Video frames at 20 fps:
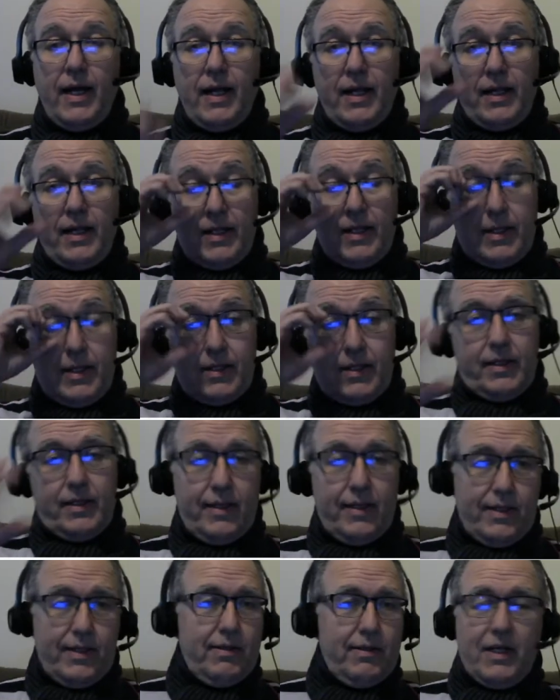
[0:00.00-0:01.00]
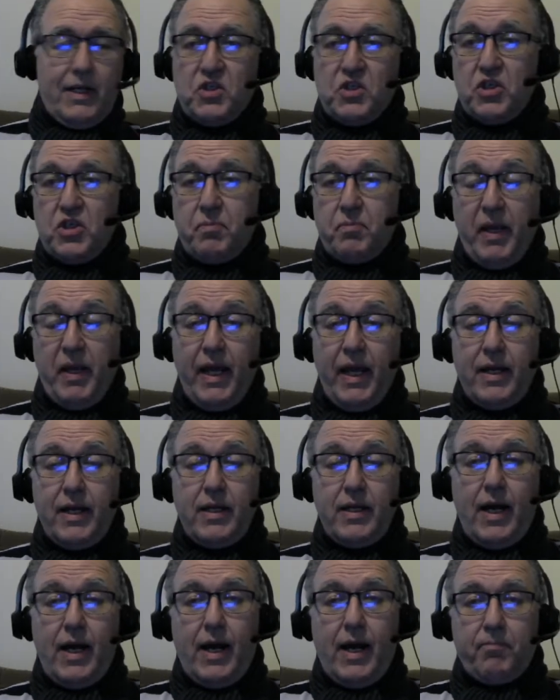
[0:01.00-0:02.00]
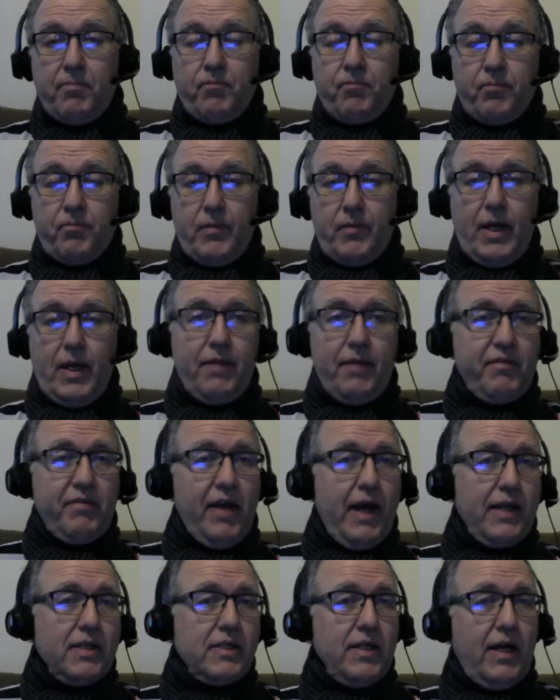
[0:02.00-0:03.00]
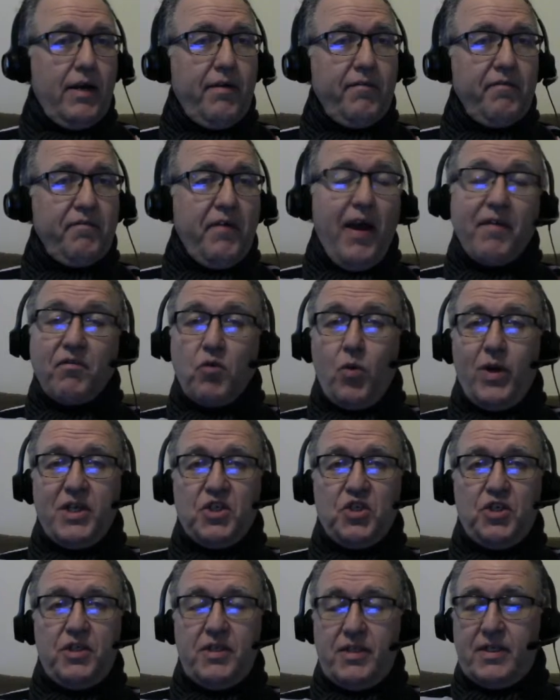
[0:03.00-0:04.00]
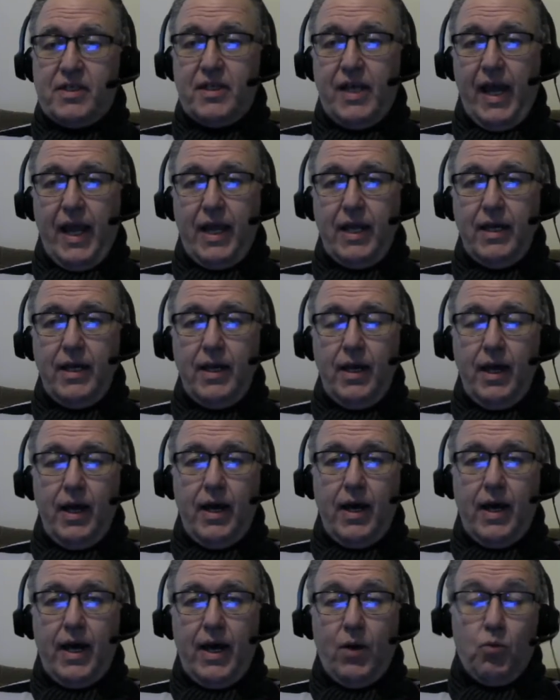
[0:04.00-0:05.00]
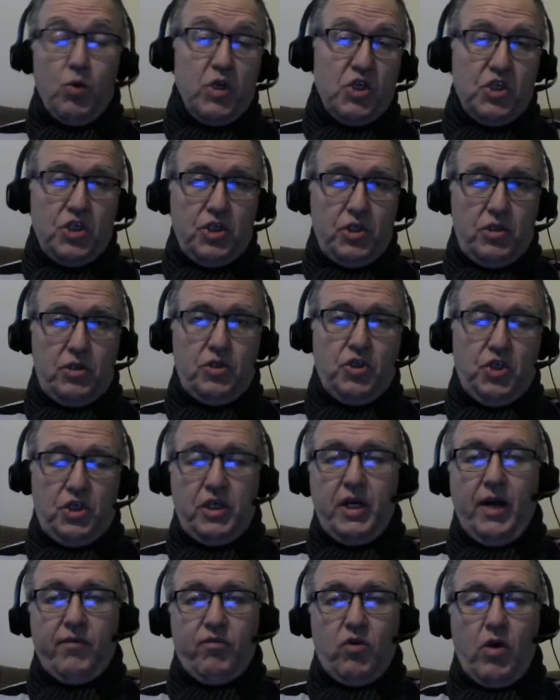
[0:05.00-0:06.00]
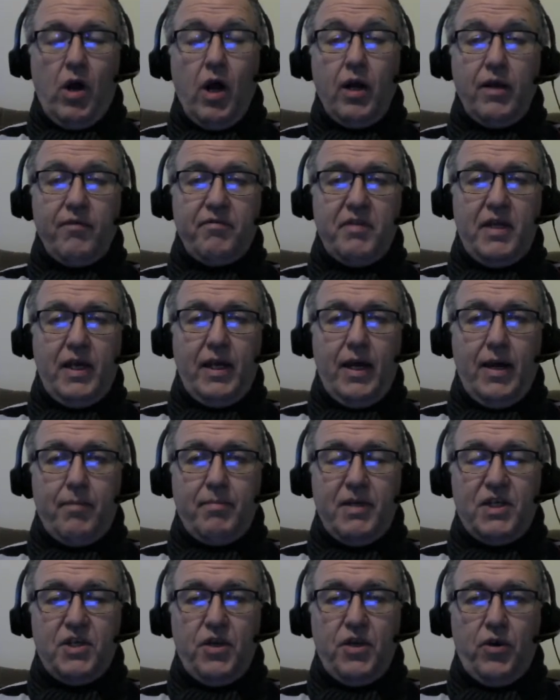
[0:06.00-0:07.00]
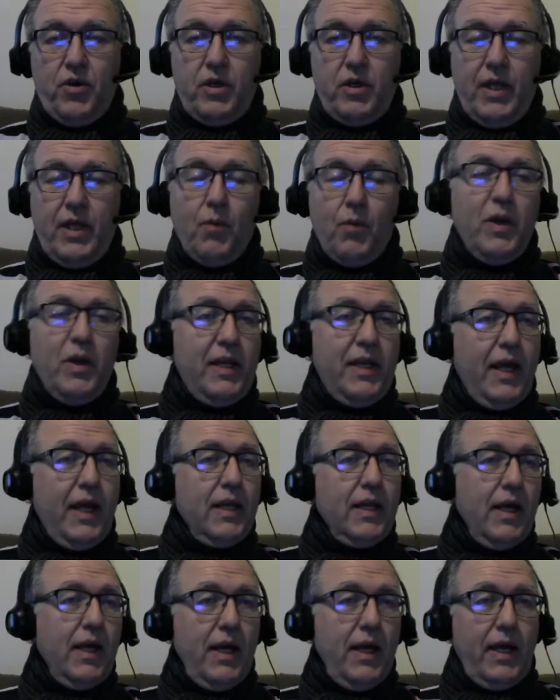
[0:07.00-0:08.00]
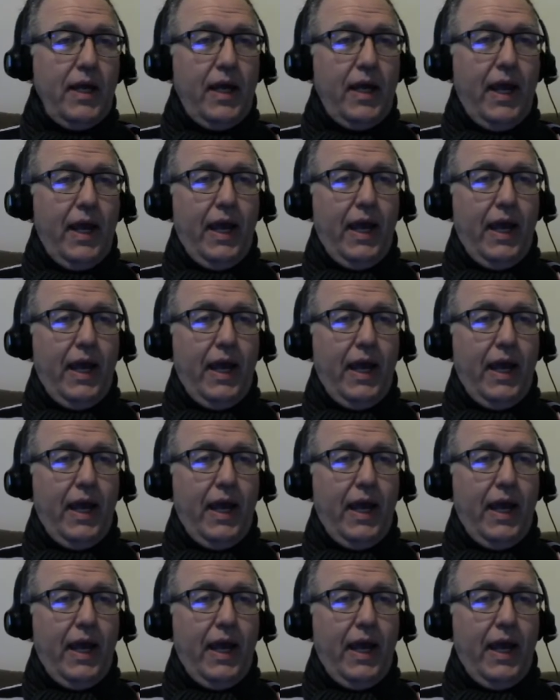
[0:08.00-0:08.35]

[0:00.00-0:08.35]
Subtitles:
uh, let's just begin. I've got 5 questions today, which should cover all of the material that we did.